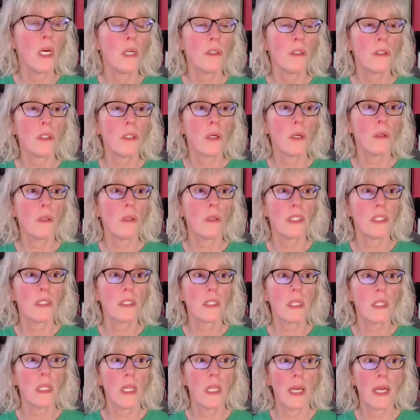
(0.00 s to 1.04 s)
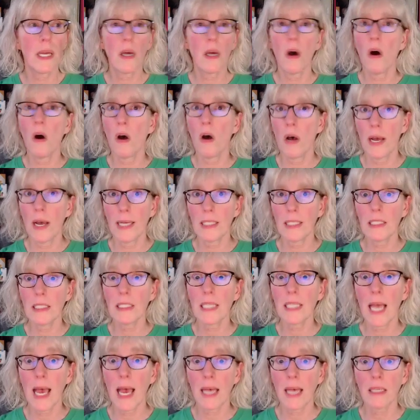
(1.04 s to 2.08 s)
So let's click on
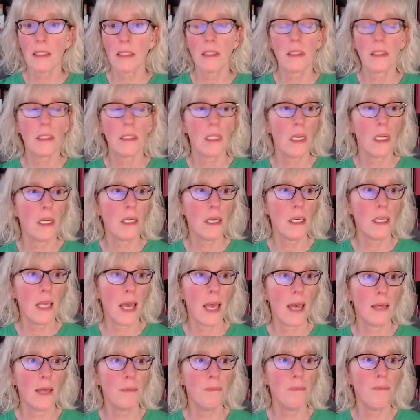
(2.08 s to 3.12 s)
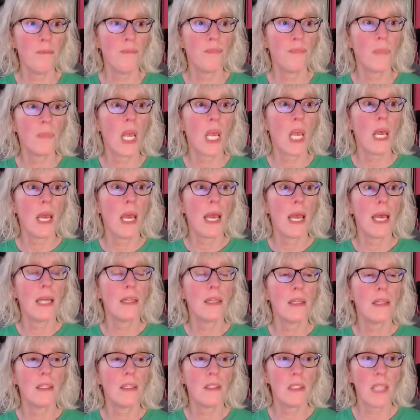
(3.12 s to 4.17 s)
Text again,
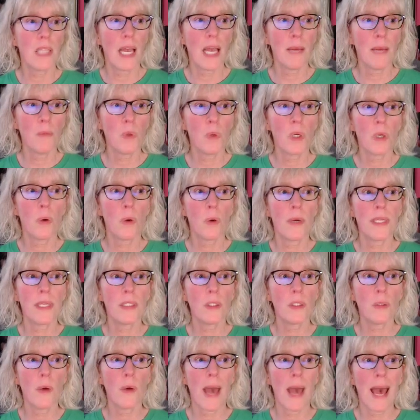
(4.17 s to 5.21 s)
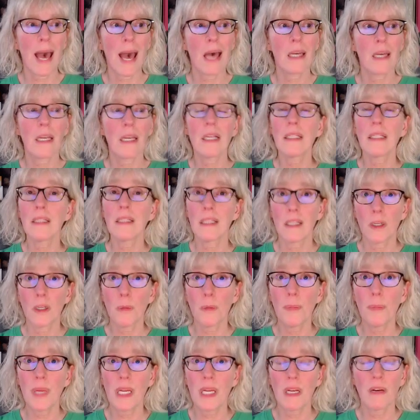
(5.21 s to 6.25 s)
and this time we're going to add a little
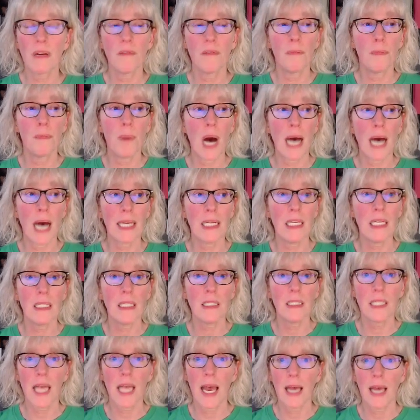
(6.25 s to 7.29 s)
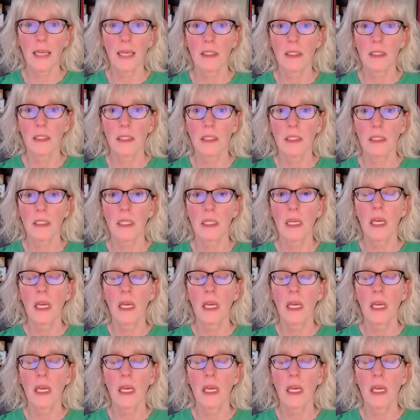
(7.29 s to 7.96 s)
bit of body text,